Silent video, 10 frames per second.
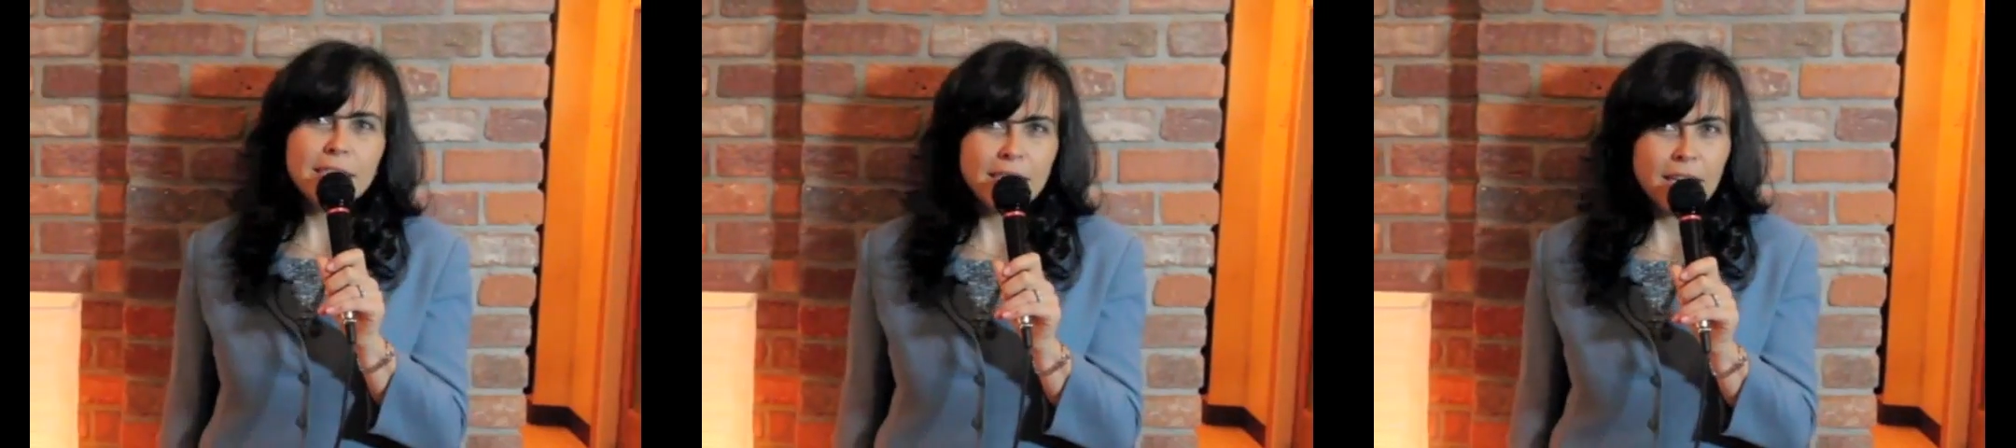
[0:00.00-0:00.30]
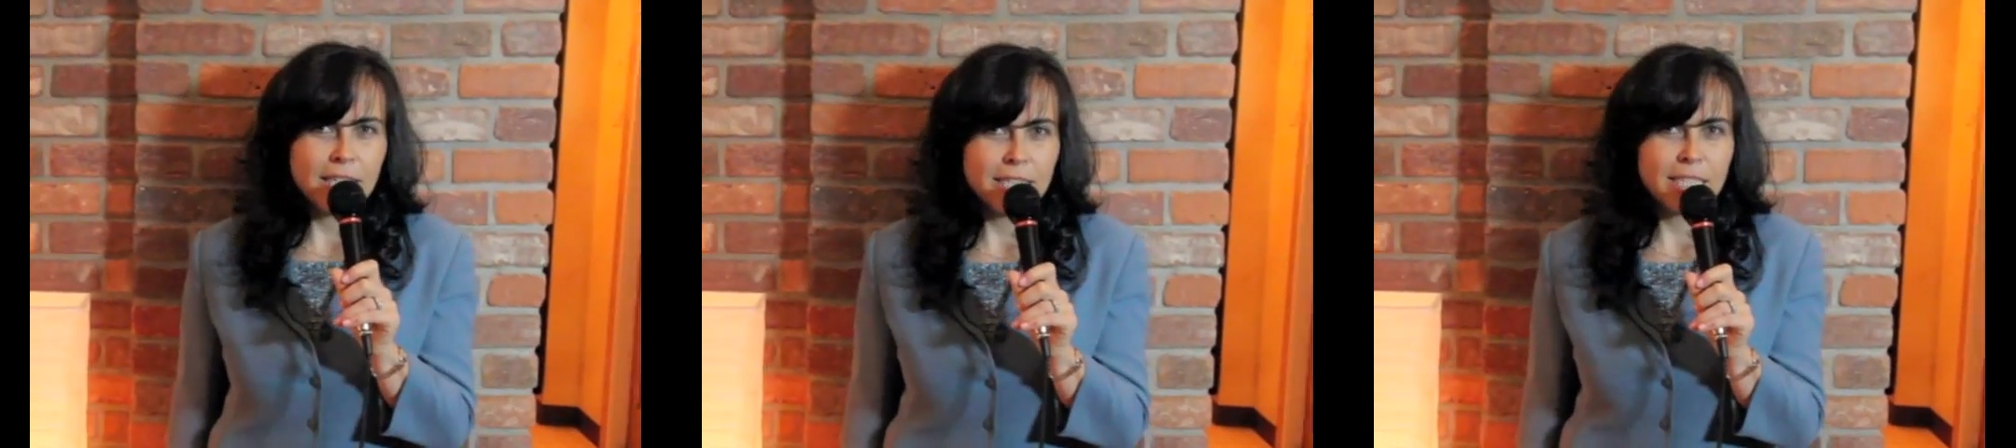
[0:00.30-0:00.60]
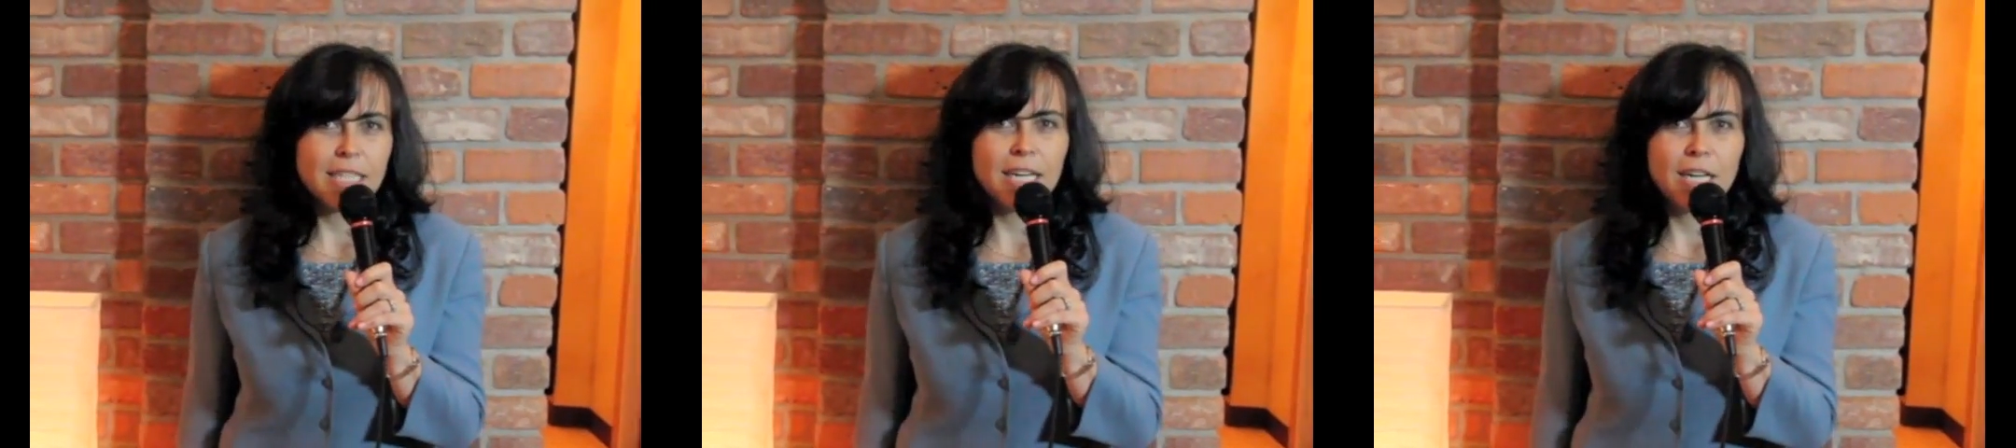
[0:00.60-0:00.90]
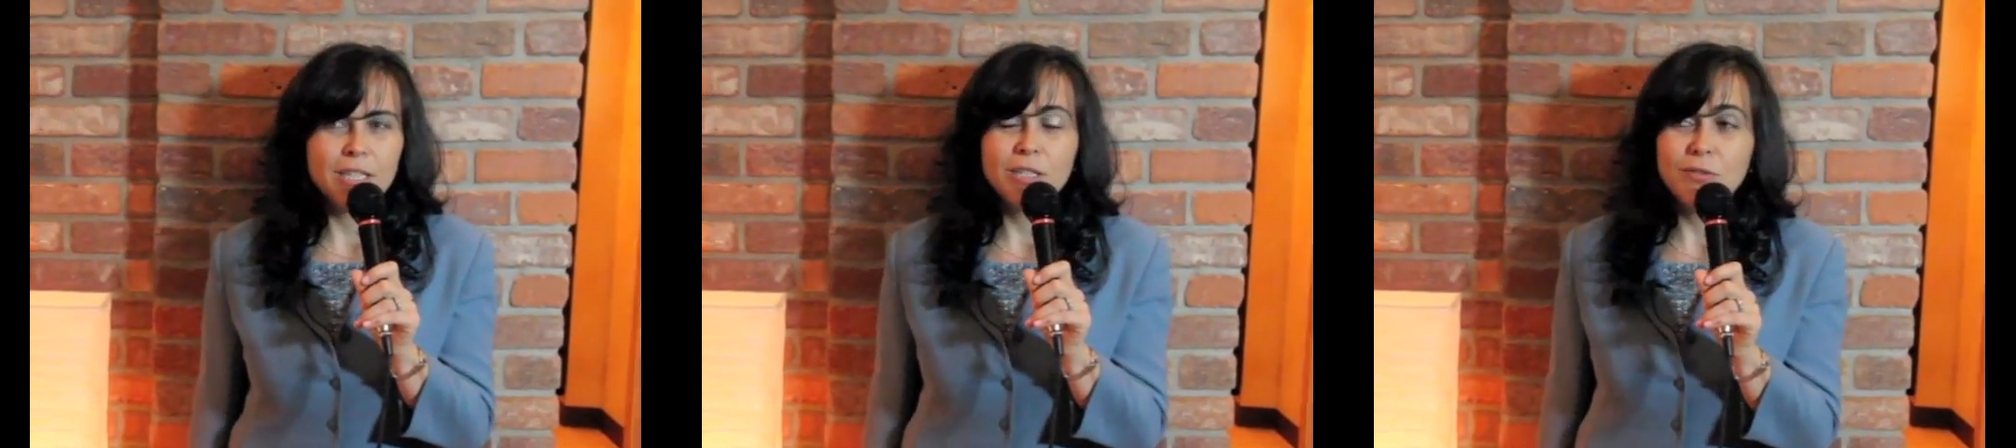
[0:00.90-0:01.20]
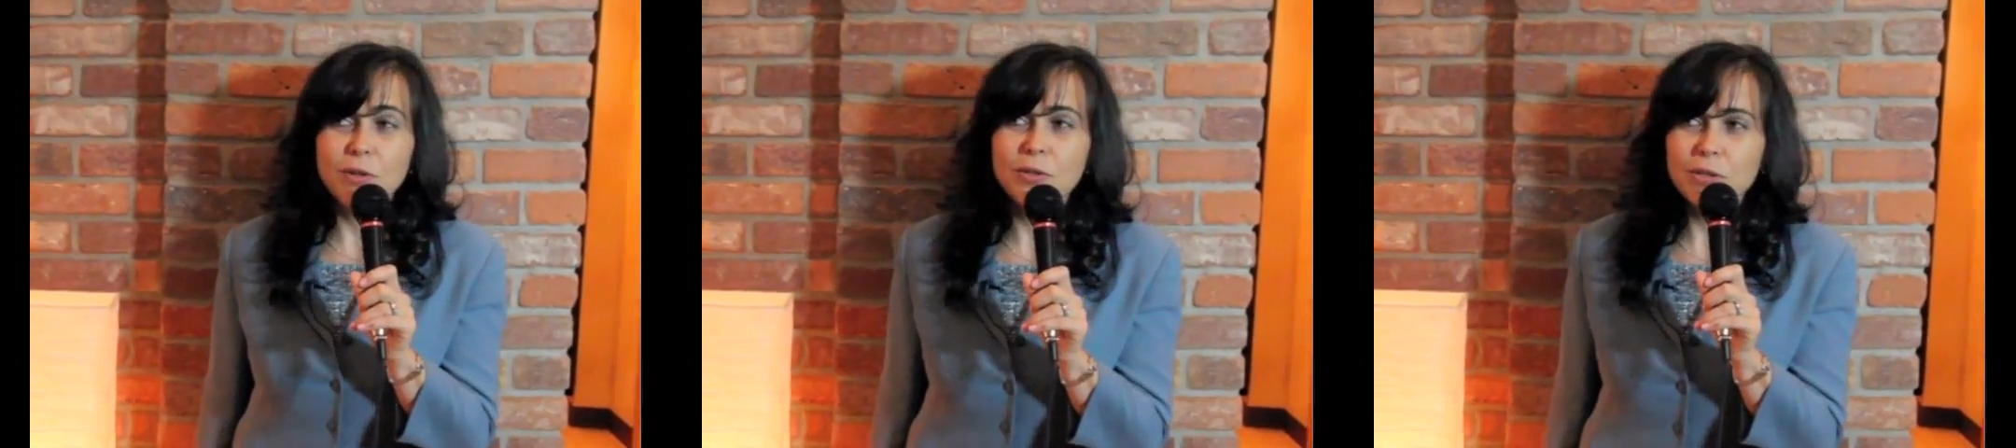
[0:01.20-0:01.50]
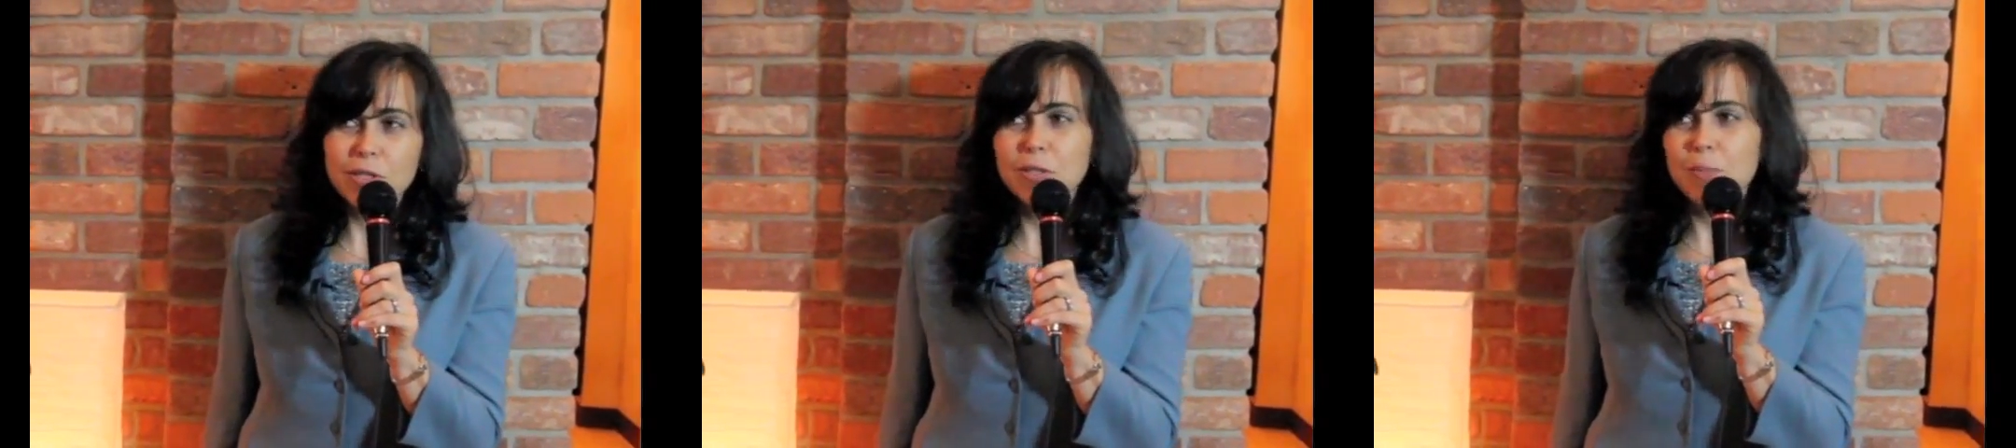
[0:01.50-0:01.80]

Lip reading: days, it's focused on